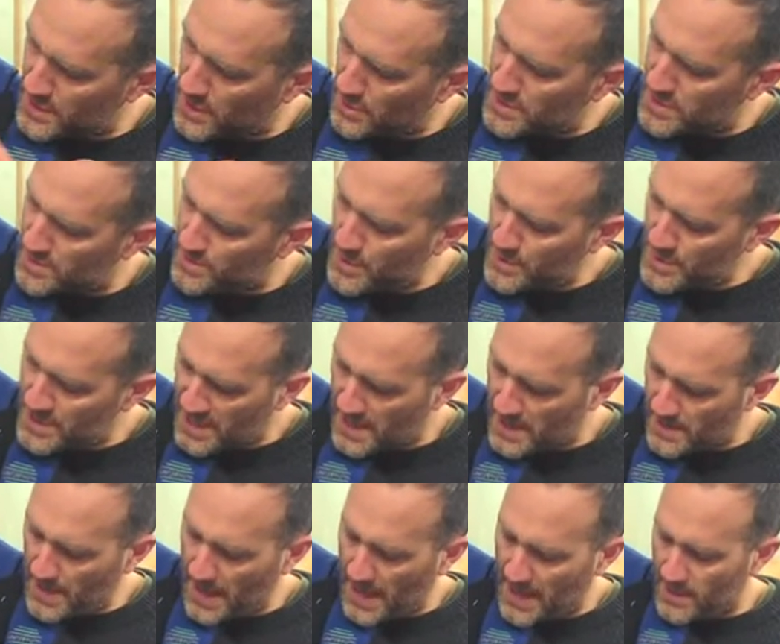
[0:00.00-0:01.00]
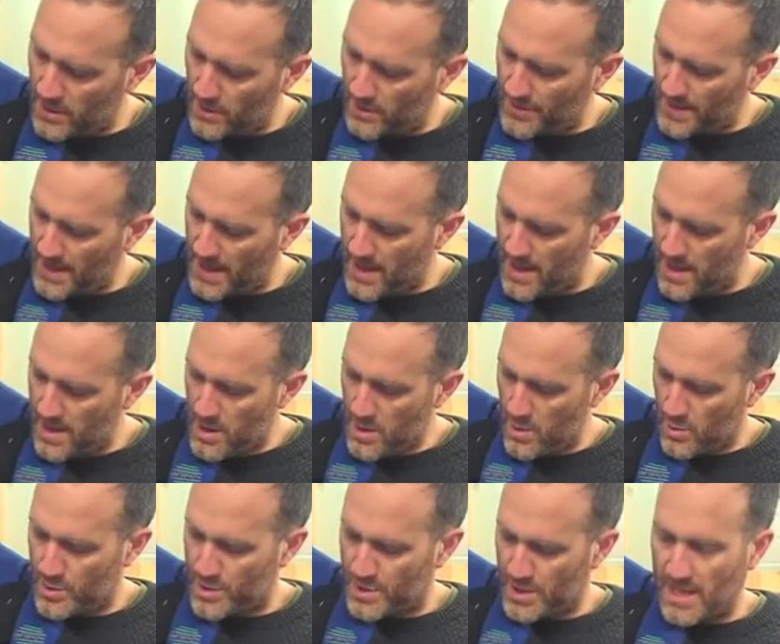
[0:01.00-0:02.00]
no smooth skin panel on there,
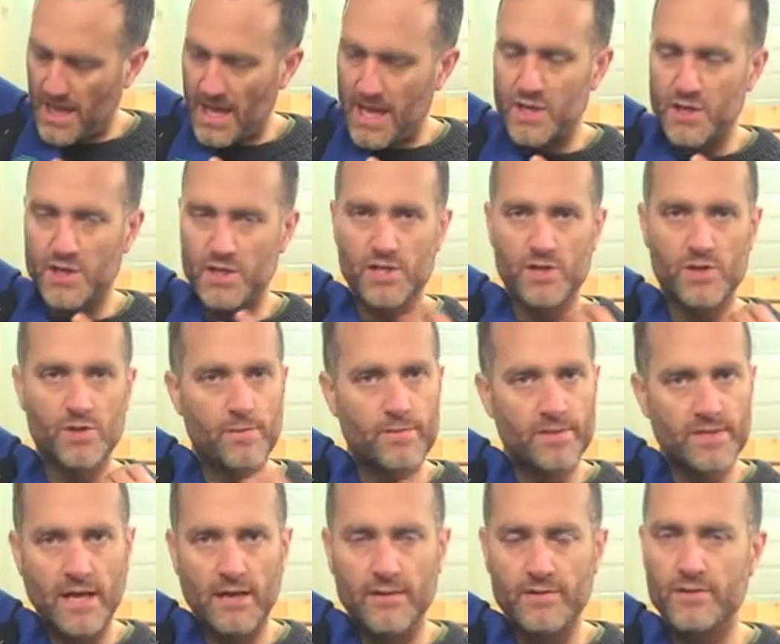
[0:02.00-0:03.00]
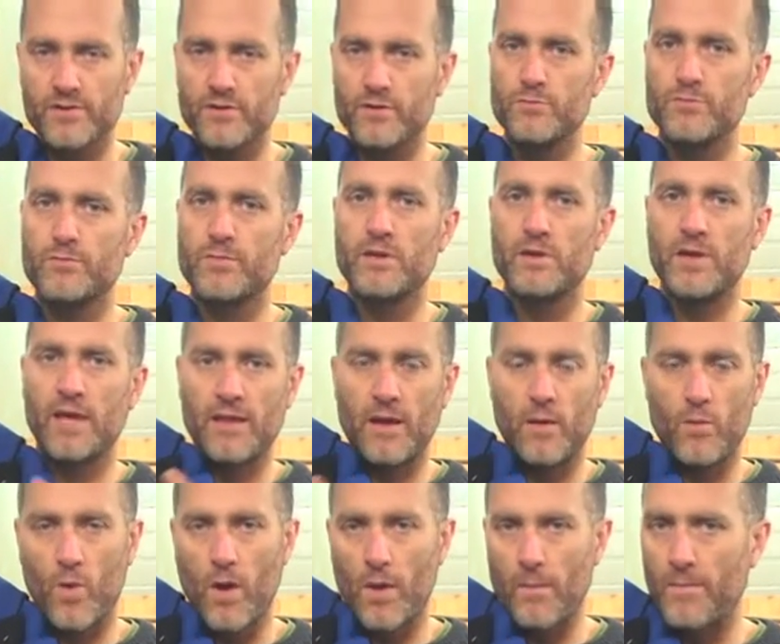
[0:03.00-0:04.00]
which again just strips down the suit. You get
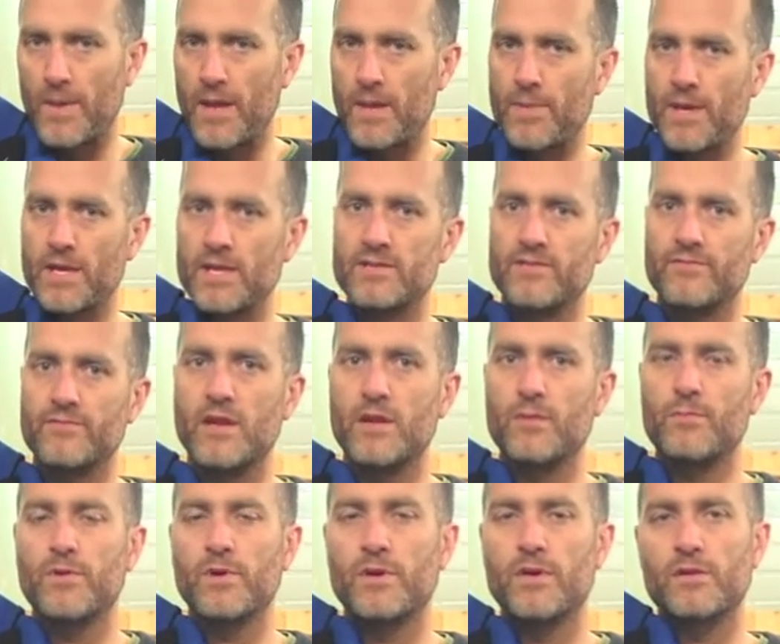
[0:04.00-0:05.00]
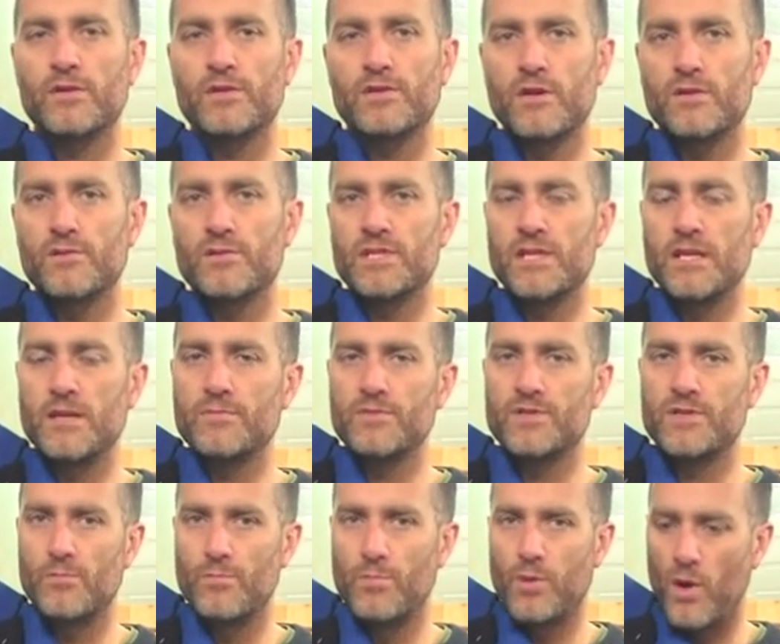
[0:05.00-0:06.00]
that one big piece of neoprene, there's no
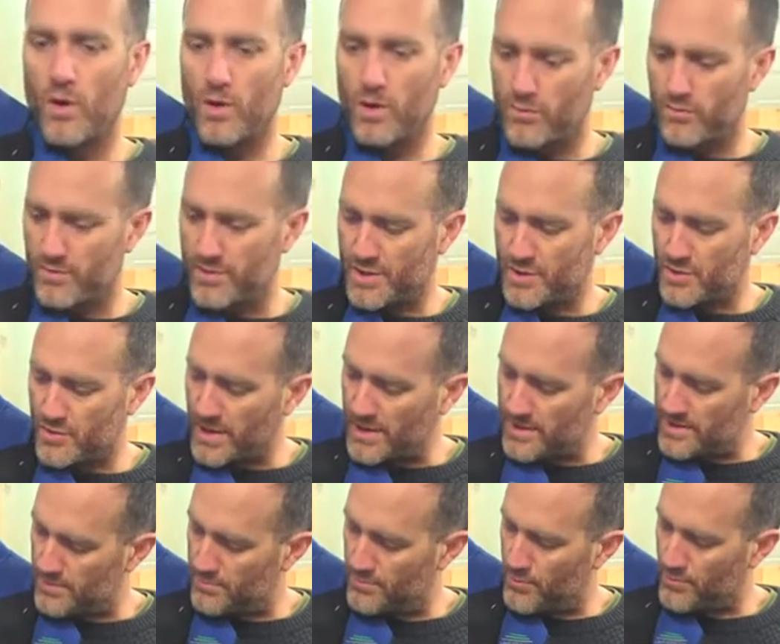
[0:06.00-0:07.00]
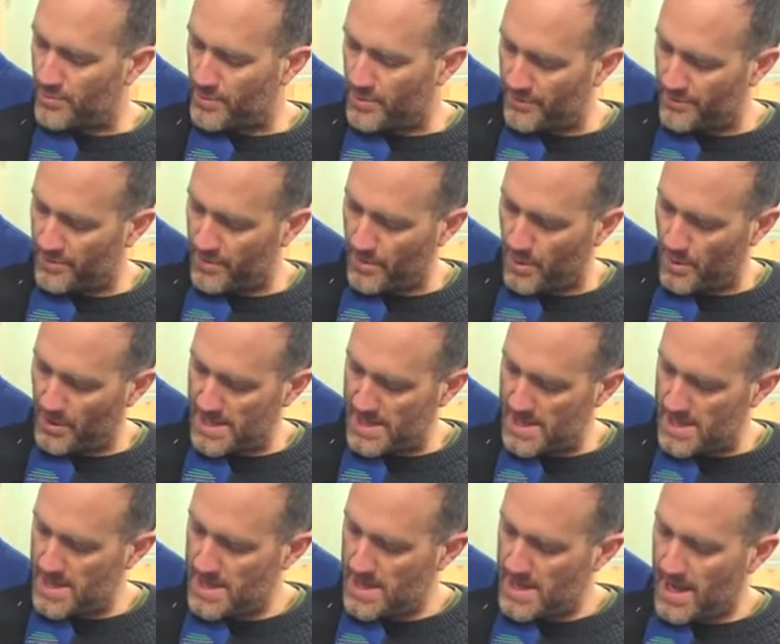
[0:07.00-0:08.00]
seams to block or restrict movement of the
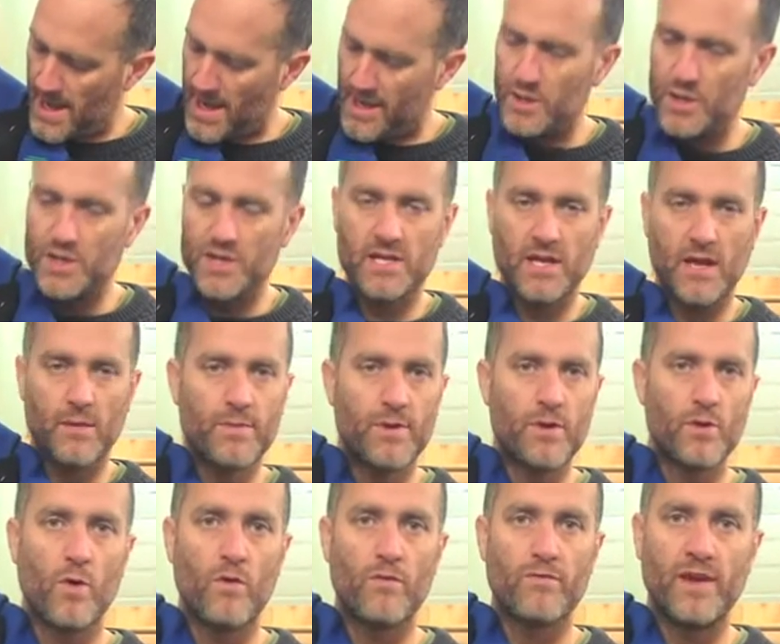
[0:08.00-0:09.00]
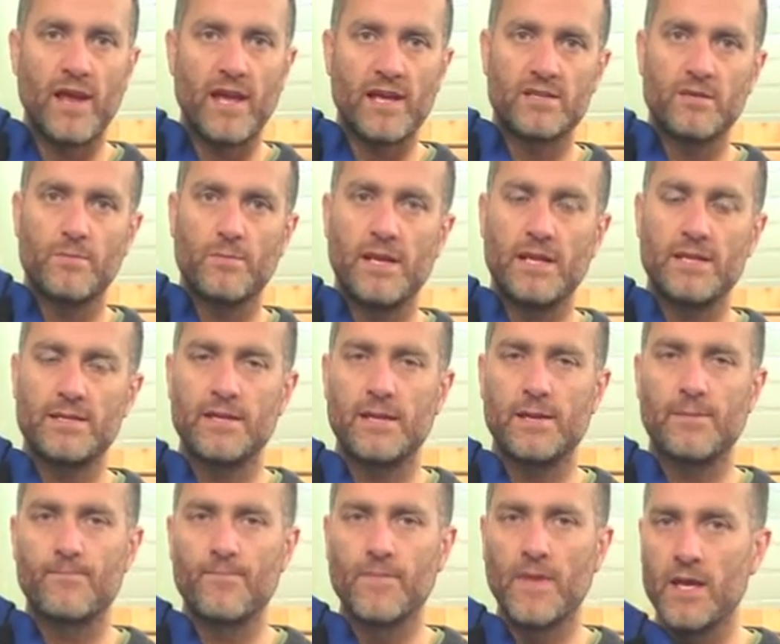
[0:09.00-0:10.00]
body, and you just get pure flexibility.
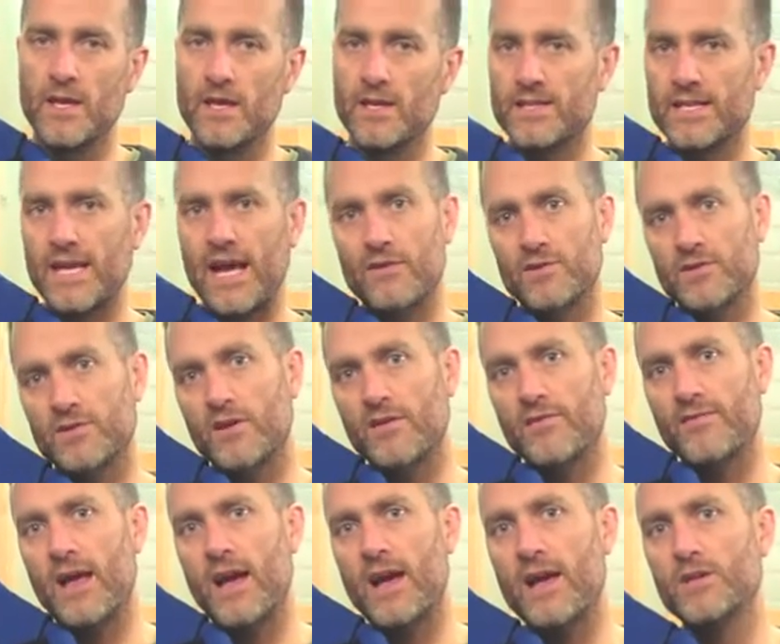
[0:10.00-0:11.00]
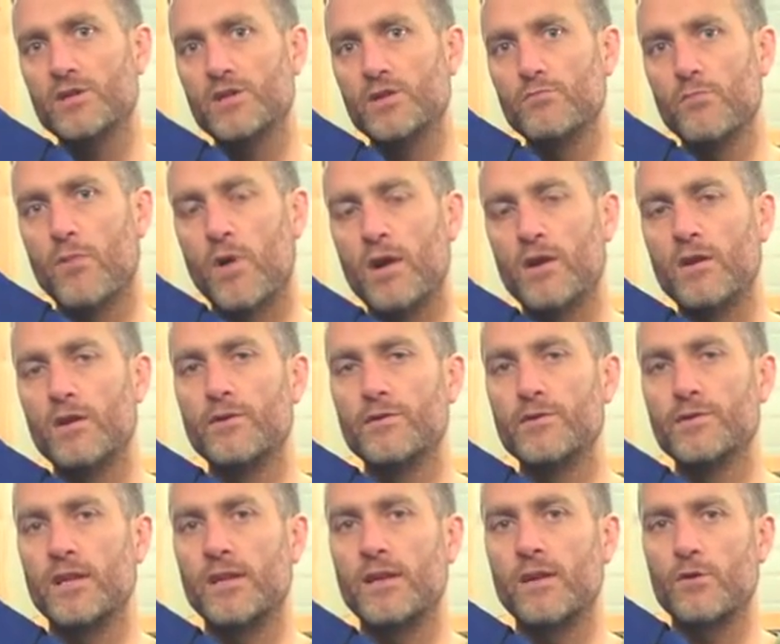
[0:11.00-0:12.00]
Downside of that is you might
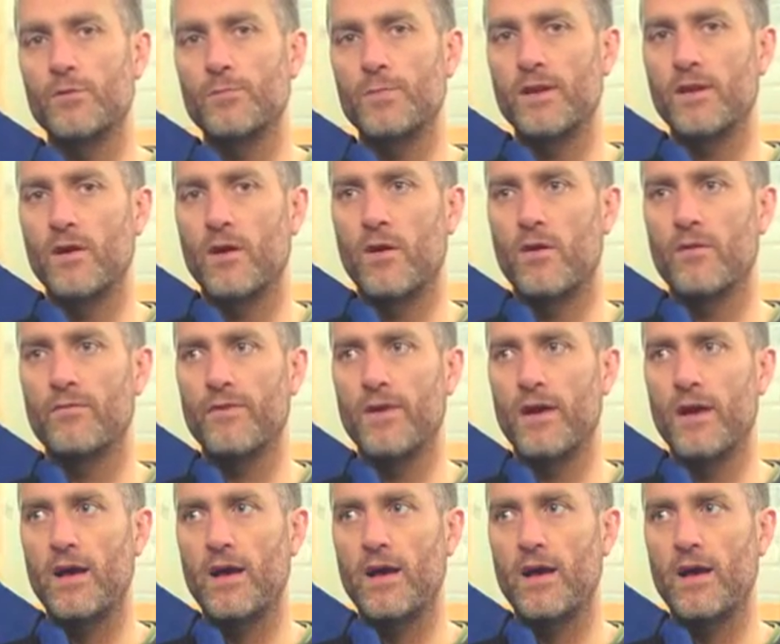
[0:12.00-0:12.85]
lose a little bit of